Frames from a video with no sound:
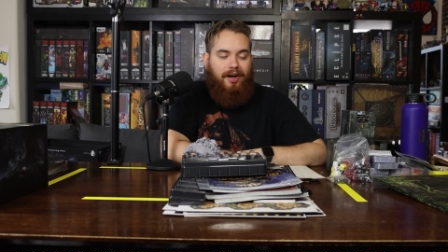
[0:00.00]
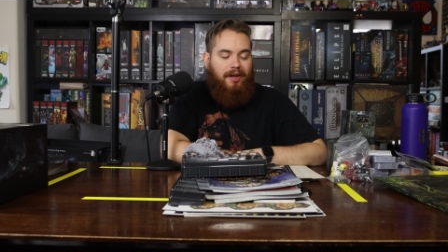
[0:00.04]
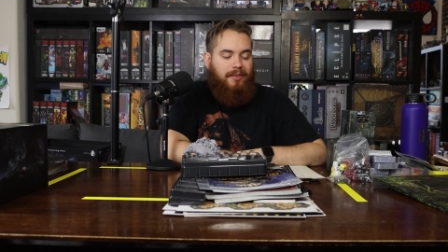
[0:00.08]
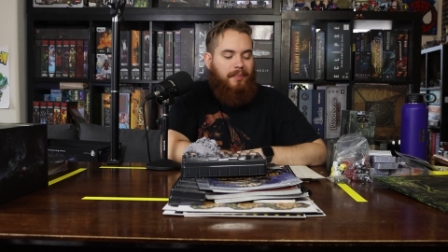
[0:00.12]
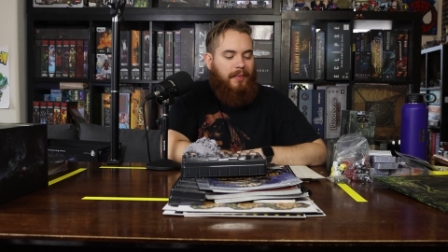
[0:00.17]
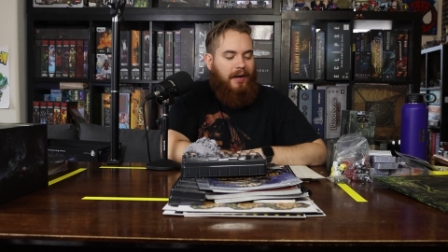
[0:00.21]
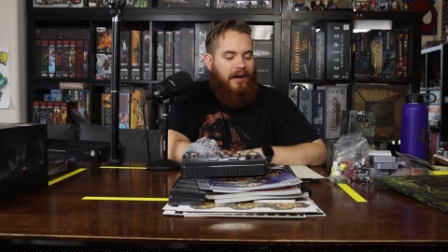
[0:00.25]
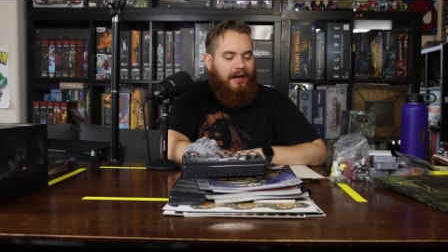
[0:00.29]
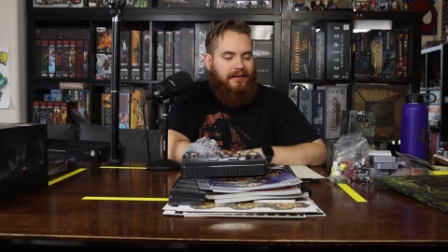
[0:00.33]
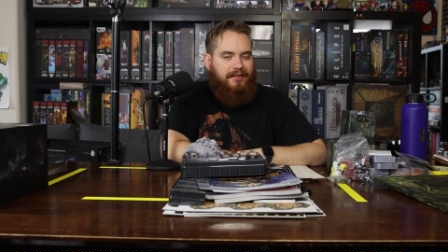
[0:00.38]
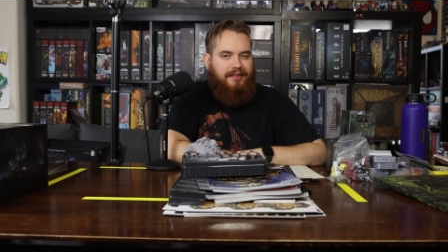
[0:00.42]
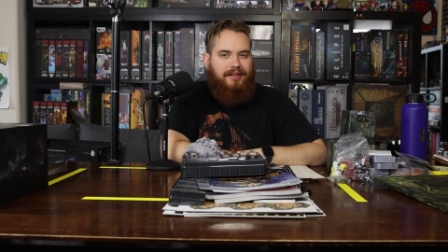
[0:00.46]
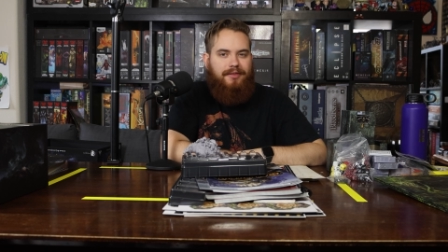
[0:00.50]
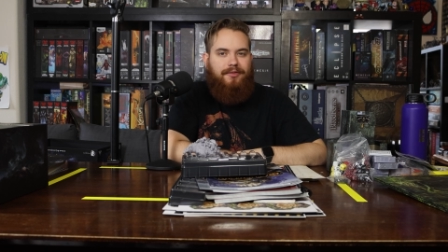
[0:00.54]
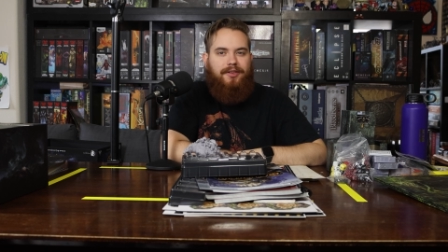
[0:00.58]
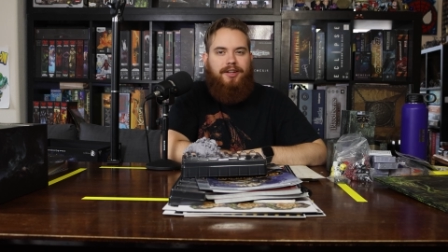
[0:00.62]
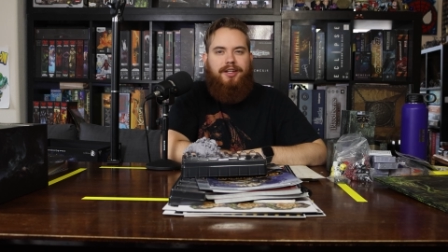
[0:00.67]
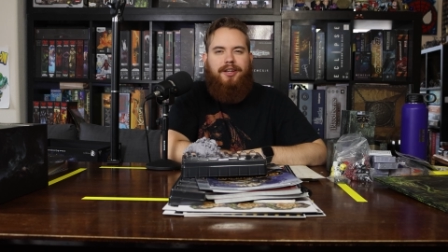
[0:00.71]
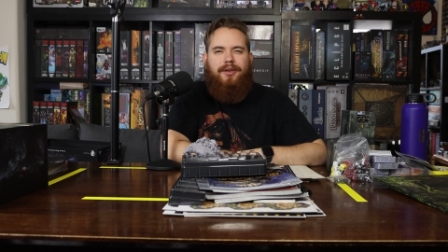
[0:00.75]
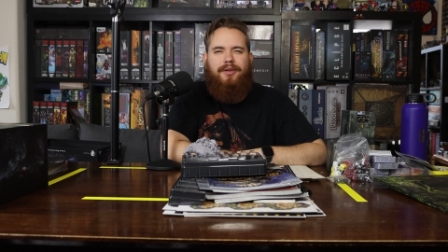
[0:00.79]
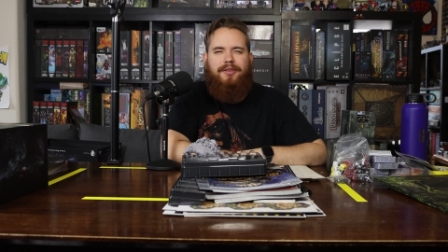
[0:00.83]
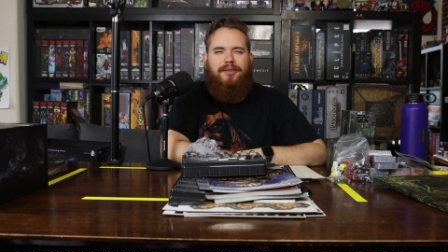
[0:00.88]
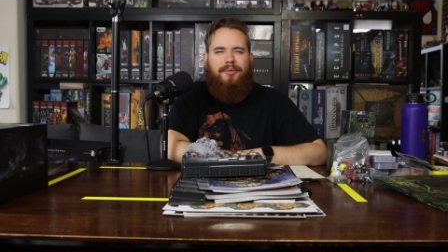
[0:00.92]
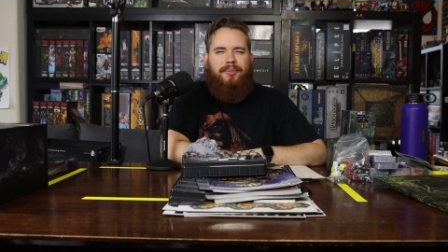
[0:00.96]
unboxing
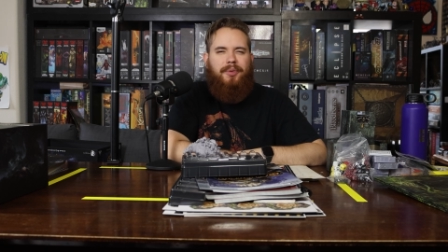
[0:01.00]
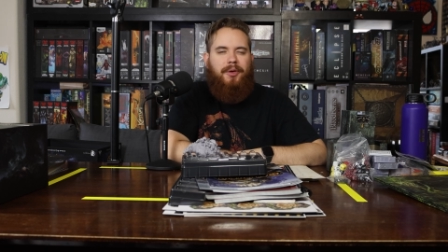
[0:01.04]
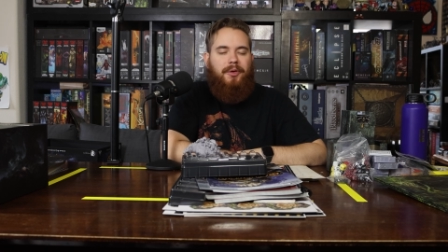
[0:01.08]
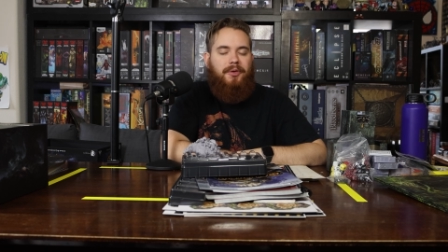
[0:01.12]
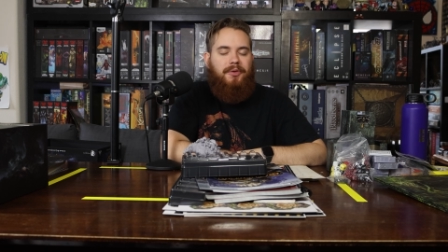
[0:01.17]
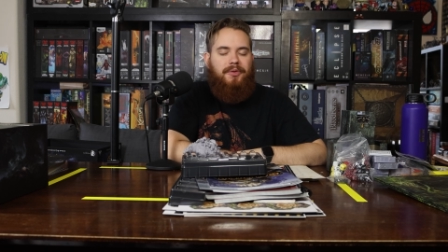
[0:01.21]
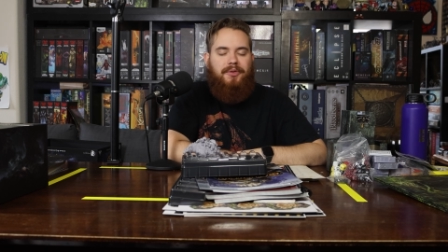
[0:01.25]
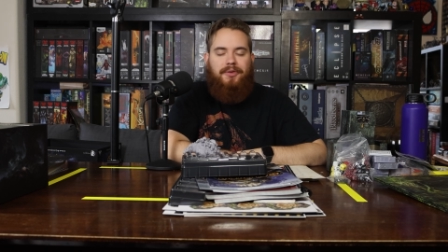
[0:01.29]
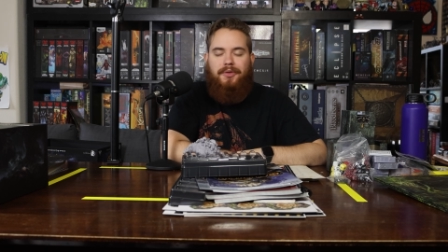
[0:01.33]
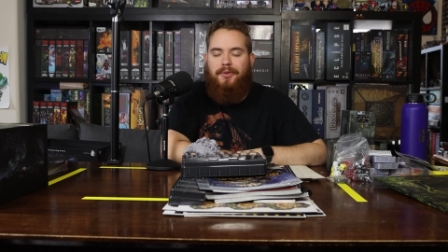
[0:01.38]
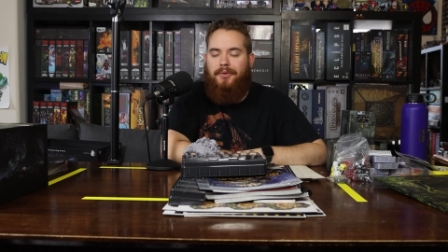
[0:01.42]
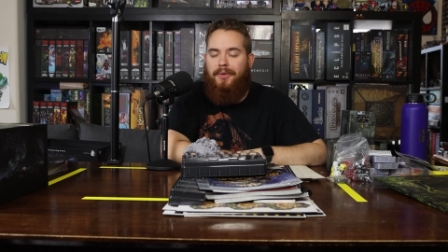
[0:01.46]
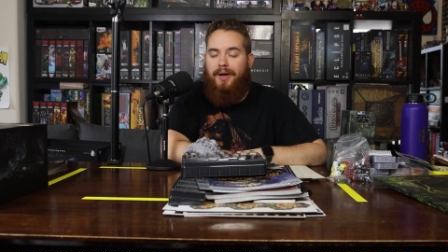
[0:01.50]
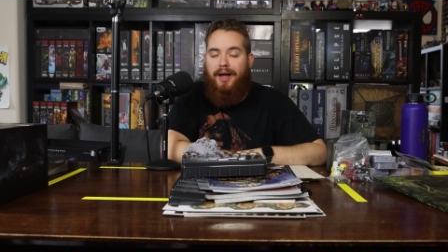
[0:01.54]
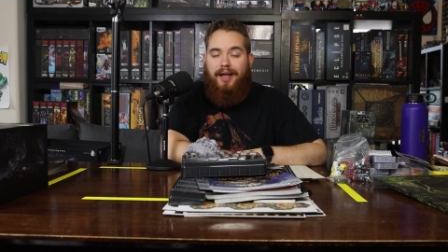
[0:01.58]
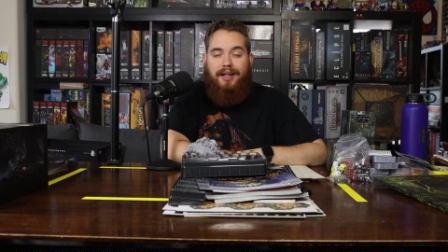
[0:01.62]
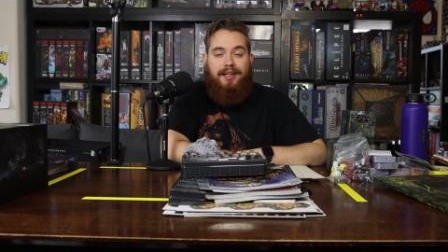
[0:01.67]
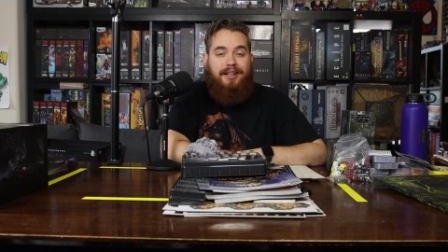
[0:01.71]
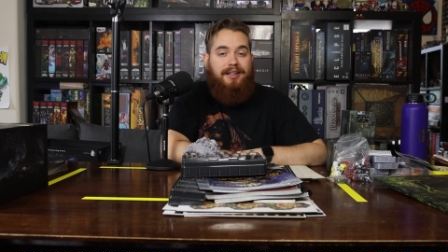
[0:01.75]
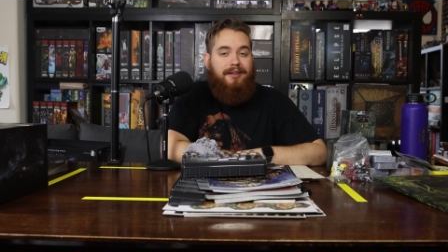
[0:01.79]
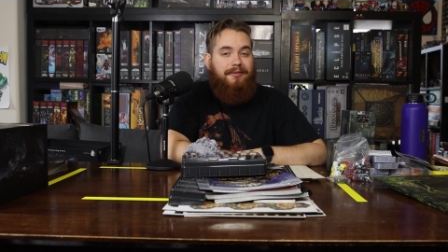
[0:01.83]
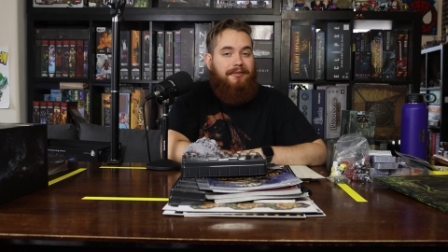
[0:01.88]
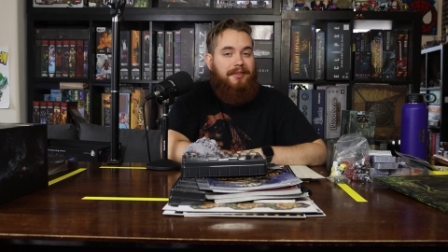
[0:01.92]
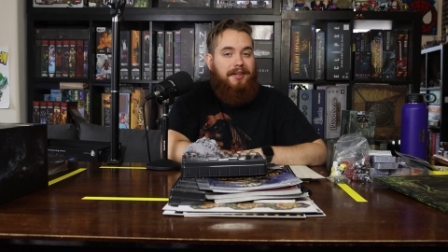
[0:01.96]
video as opposed to
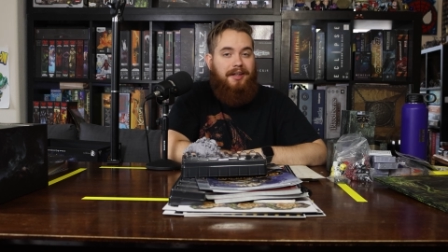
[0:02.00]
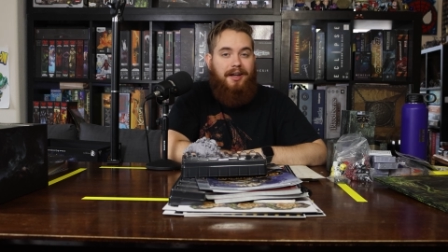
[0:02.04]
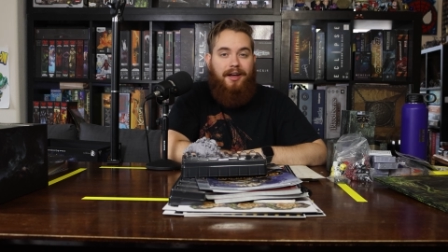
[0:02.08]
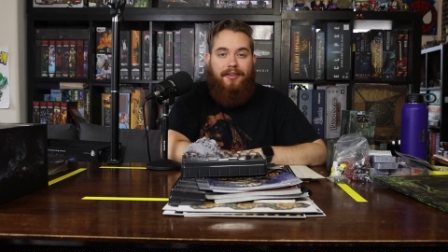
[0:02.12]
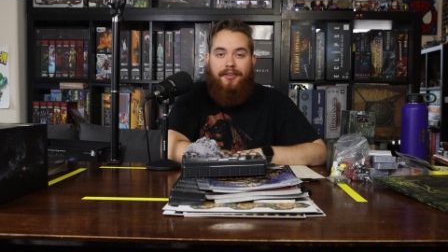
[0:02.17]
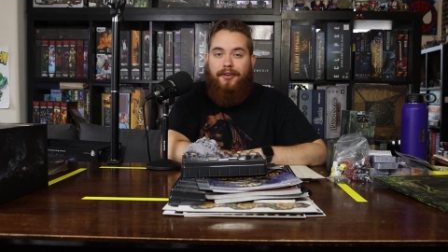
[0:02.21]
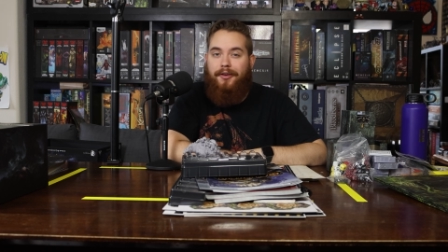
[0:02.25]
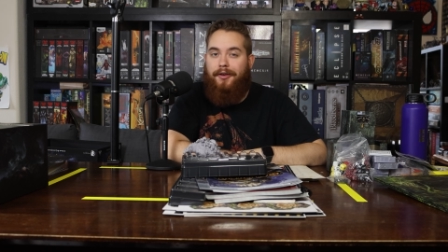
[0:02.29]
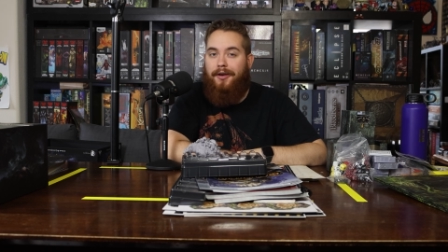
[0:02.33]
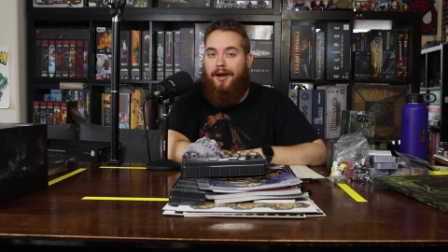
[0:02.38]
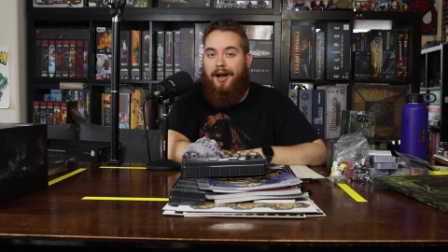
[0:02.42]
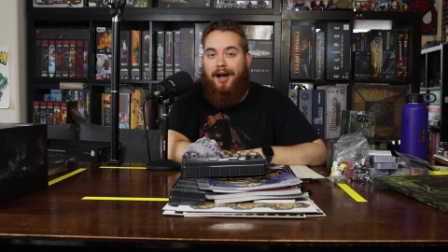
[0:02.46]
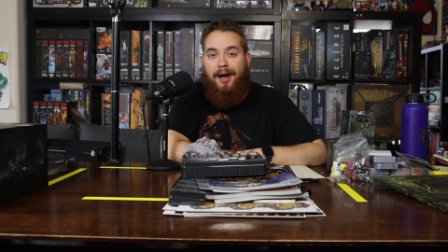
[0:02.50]
any of the other